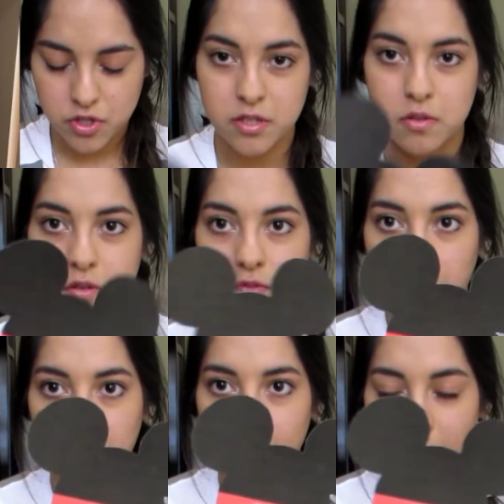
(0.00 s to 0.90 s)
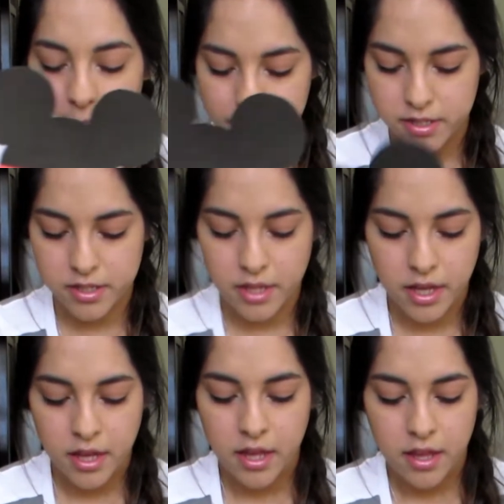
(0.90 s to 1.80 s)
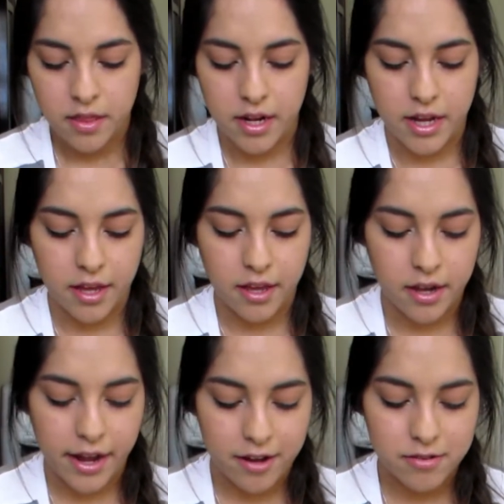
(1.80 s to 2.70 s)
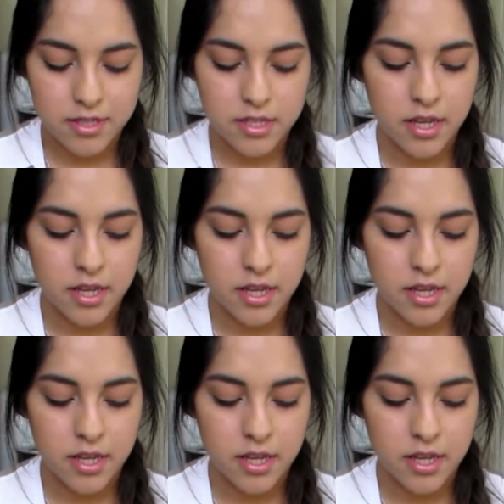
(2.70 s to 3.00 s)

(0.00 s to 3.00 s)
little photo props that I cut out.